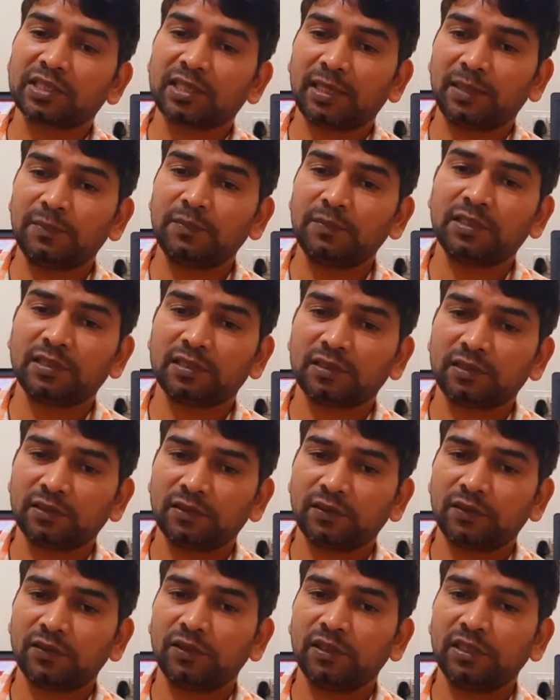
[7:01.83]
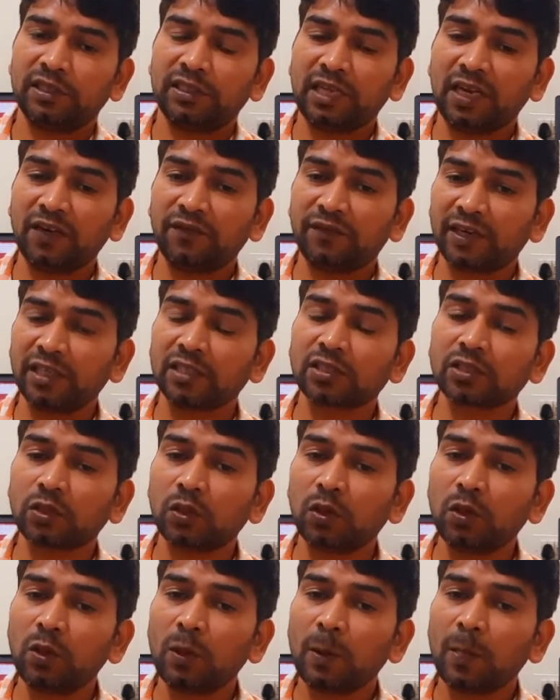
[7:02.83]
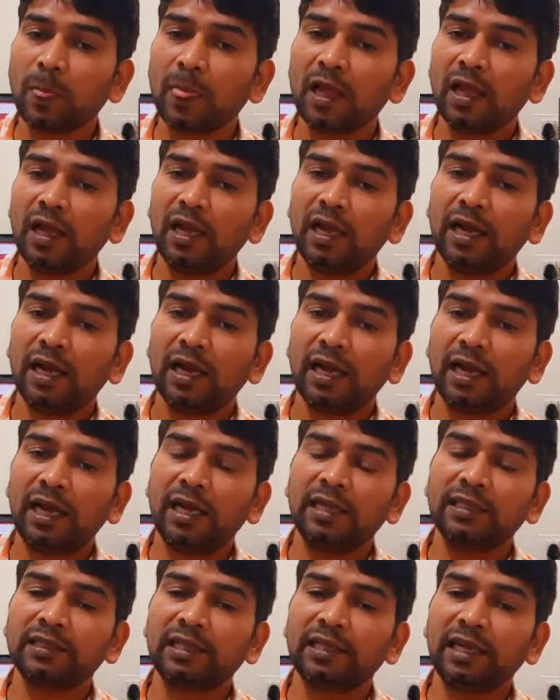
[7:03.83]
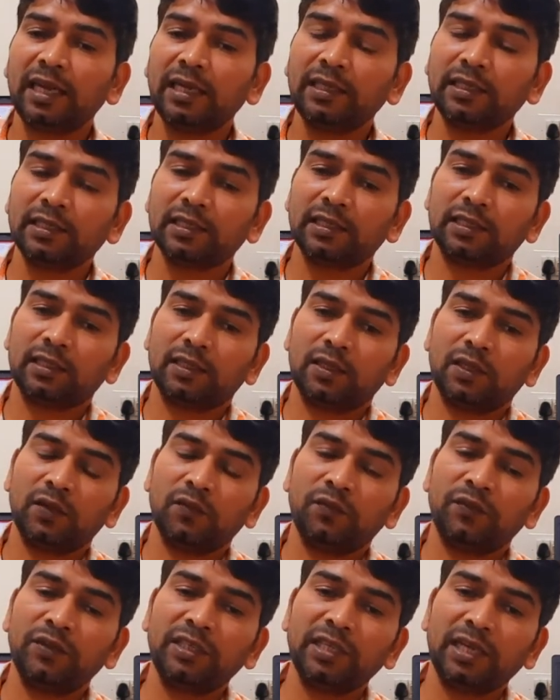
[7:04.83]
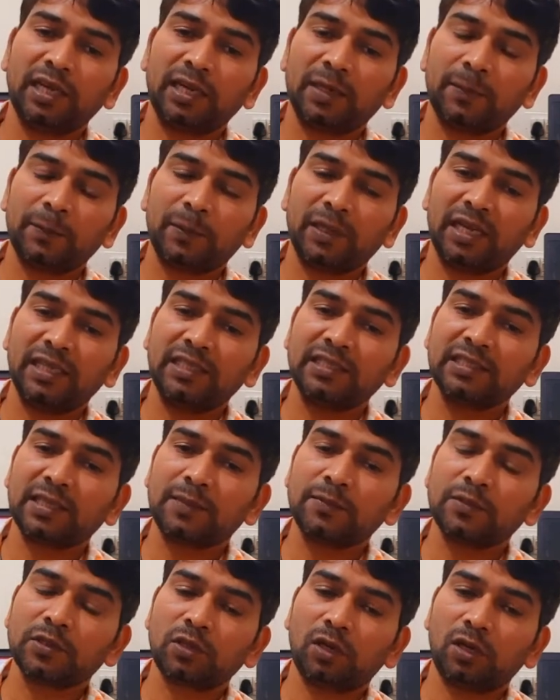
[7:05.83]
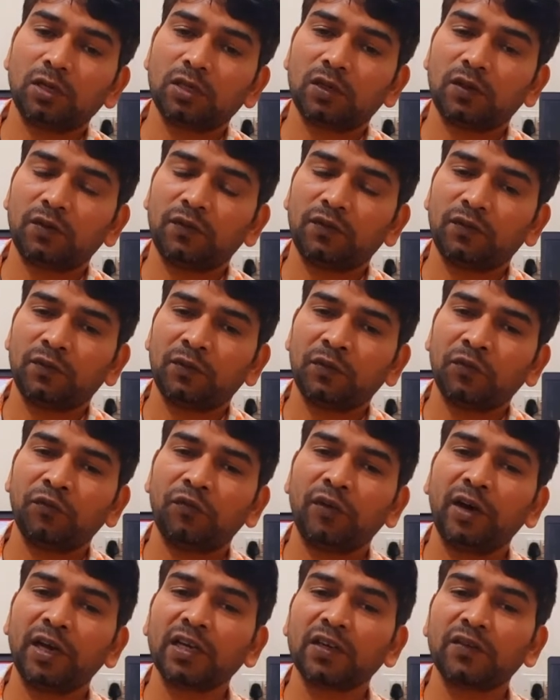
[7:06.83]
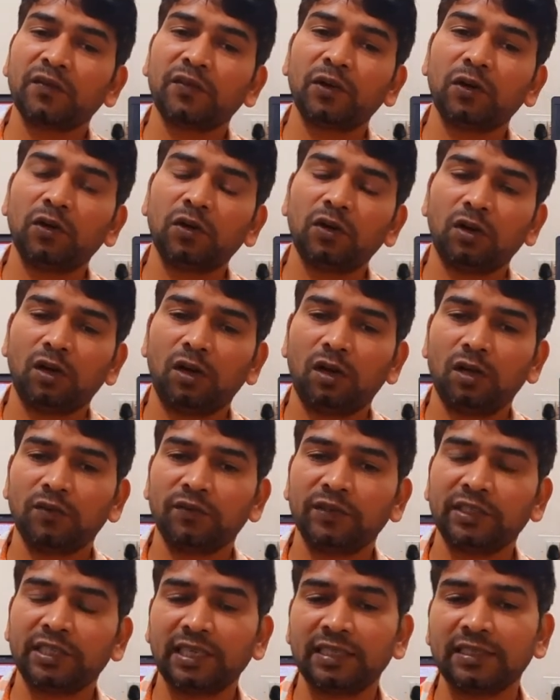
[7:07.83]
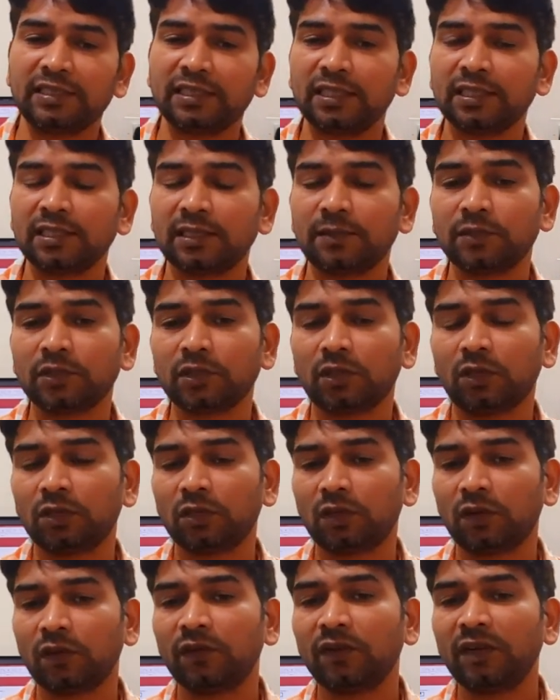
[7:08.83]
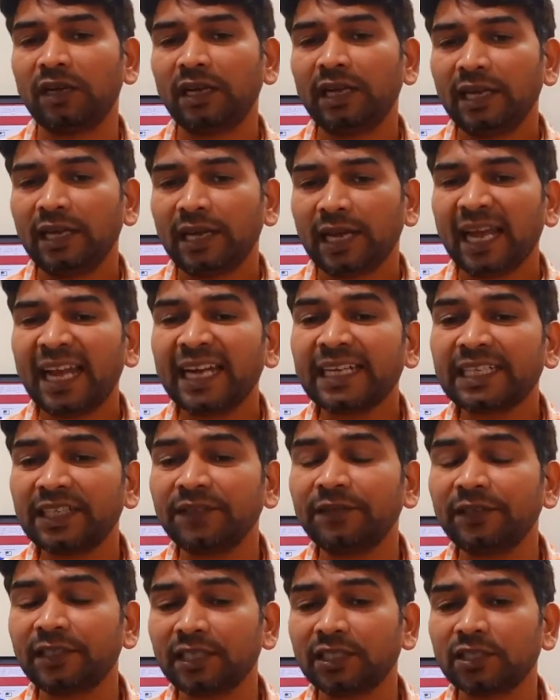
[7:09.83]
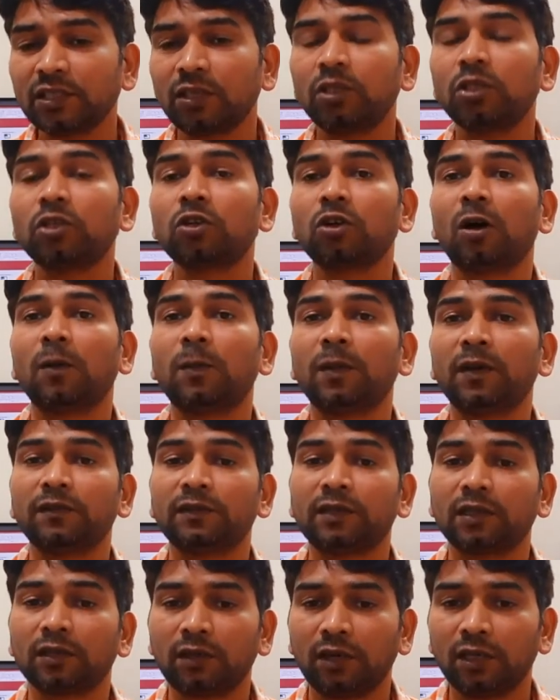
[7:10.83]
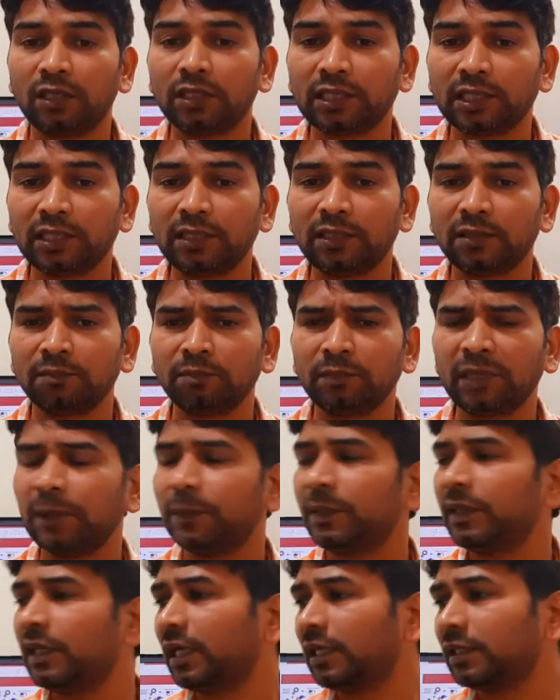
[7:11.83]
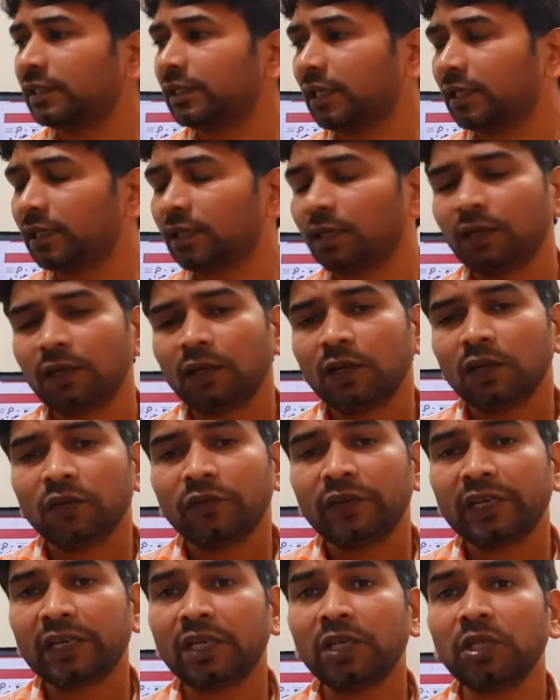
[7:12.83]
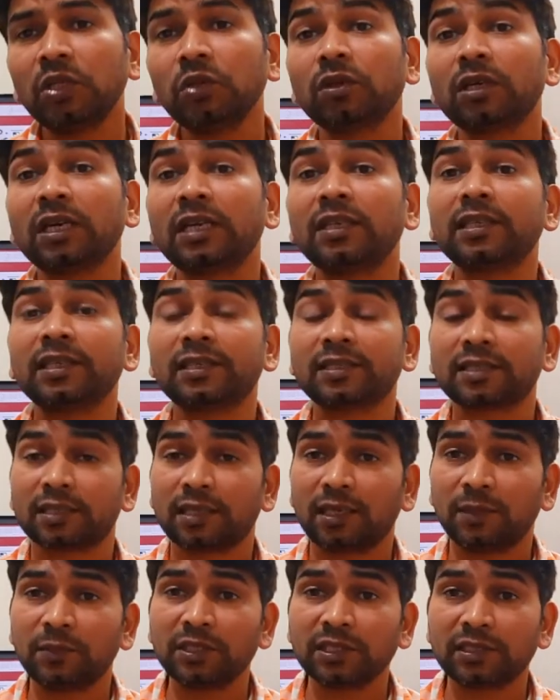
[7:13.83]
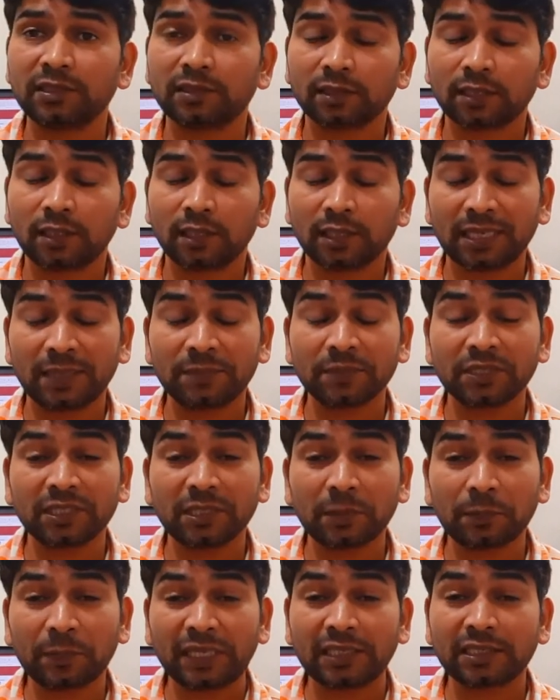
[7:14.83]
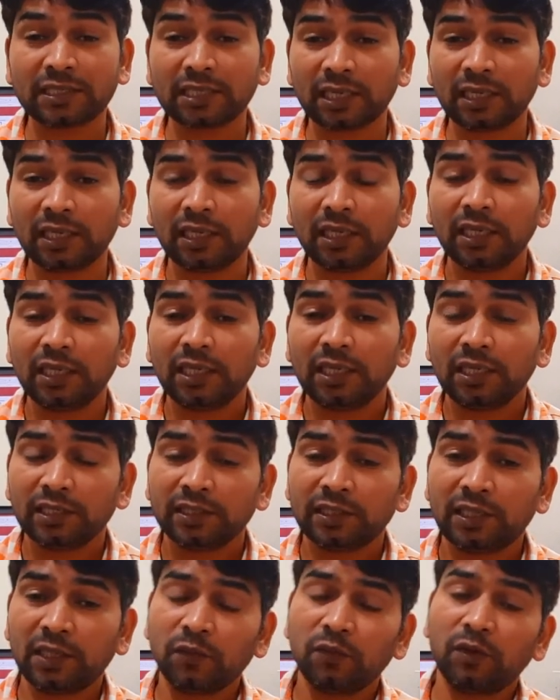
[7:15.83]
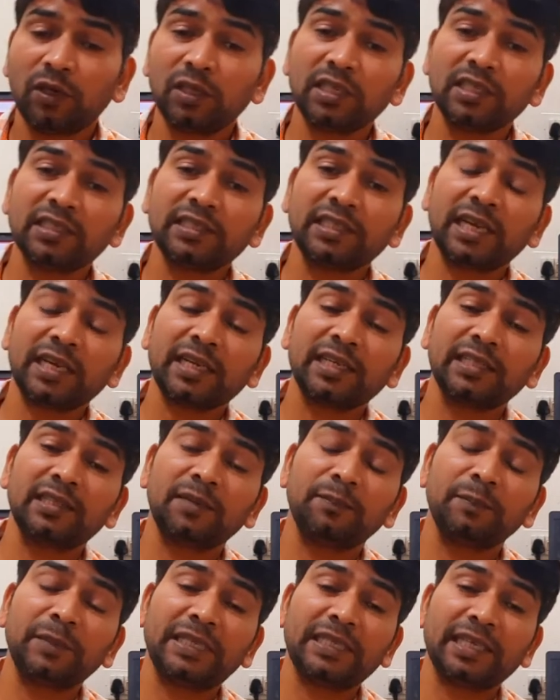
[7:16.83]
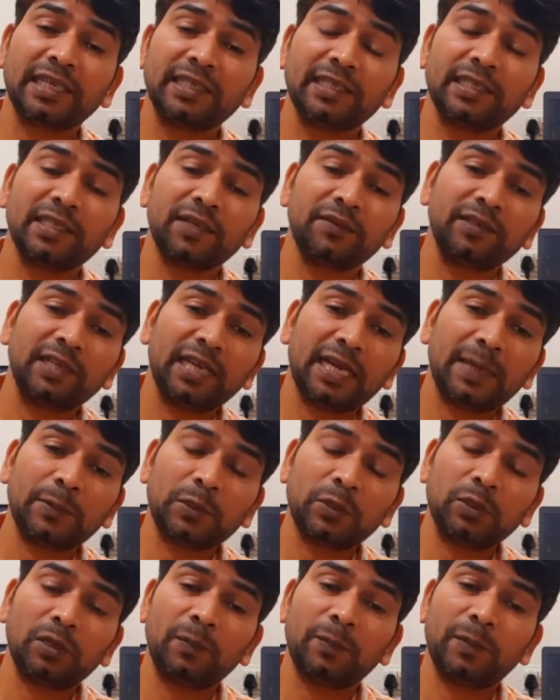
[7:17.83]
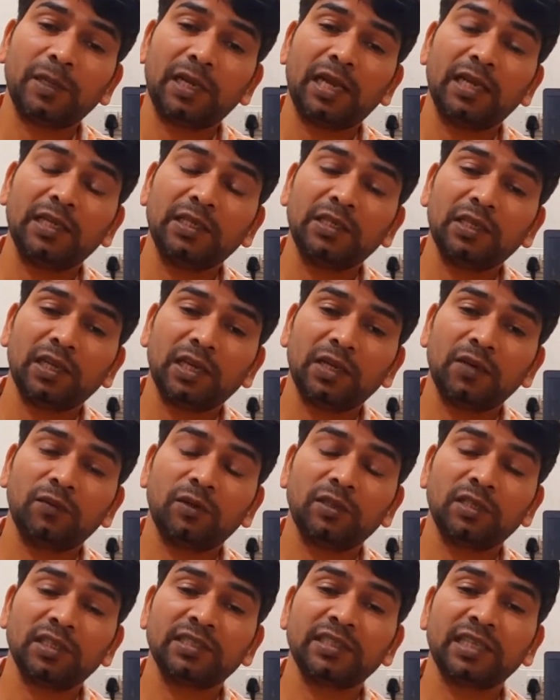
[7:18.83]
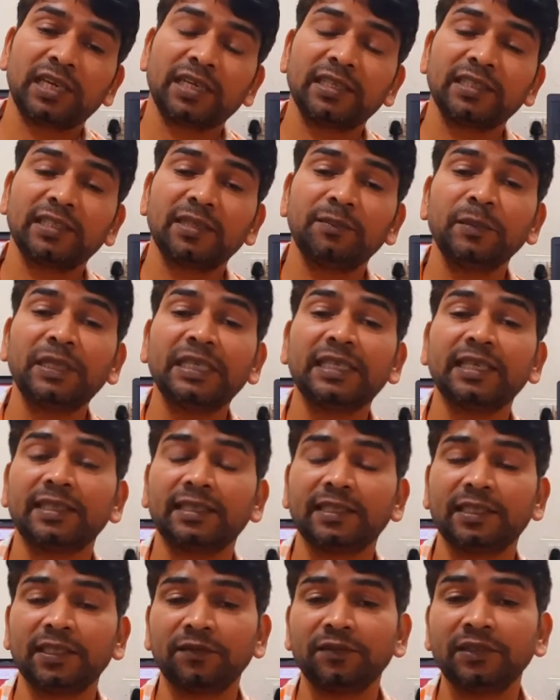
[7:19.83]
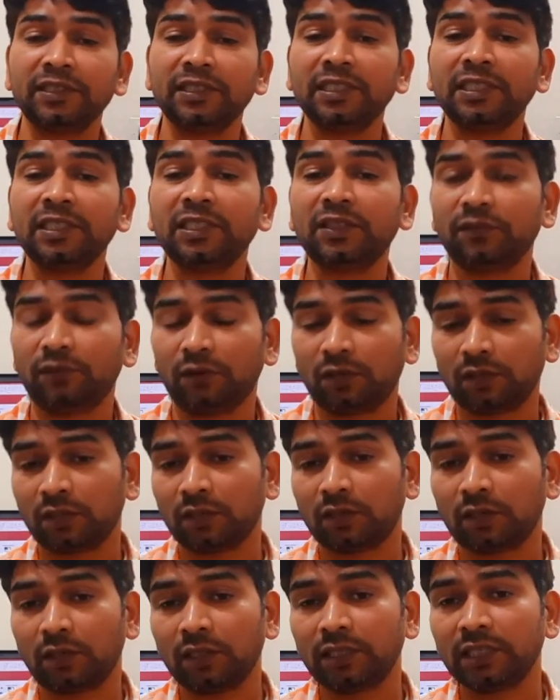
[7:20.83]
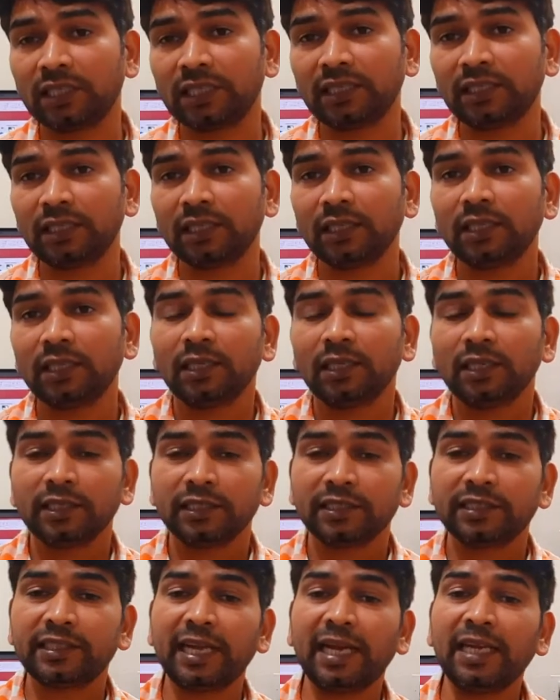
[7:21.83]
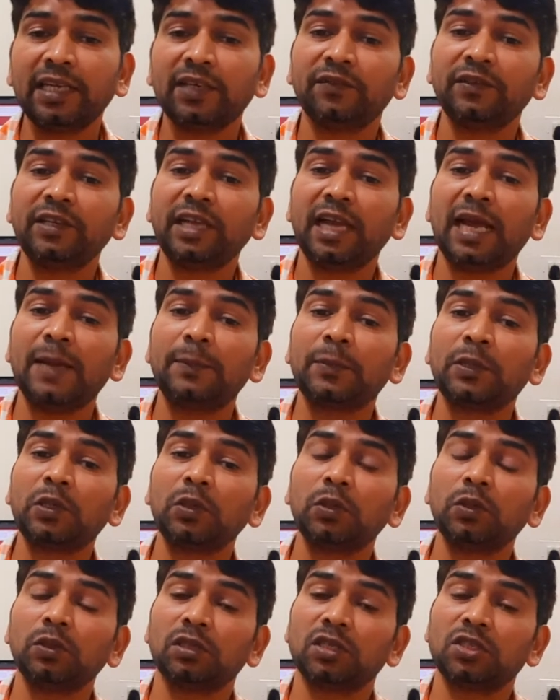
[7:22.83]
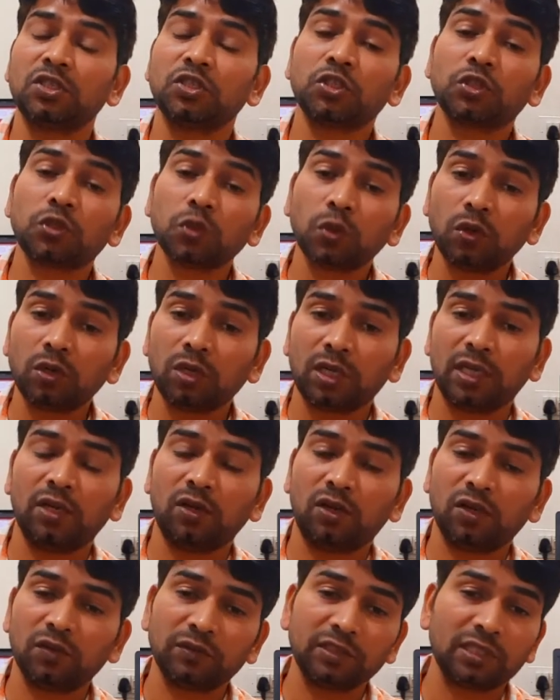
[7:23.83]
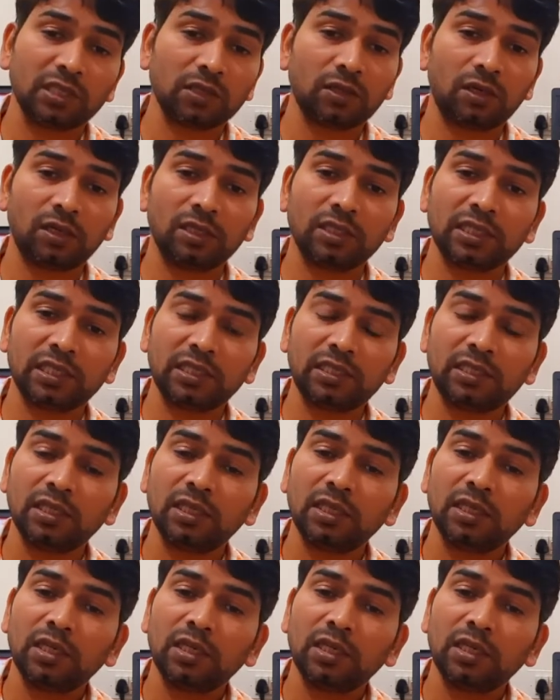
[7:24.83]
comes in alfresco, and then we are applying some sort of workflow, or we can say some sort of activities on top of the content, maybe like that. When a new contents comes in the picture, then what exactly the metadata we have to apply, and what exactly the metadata we need for the content, that we have to store along with the content.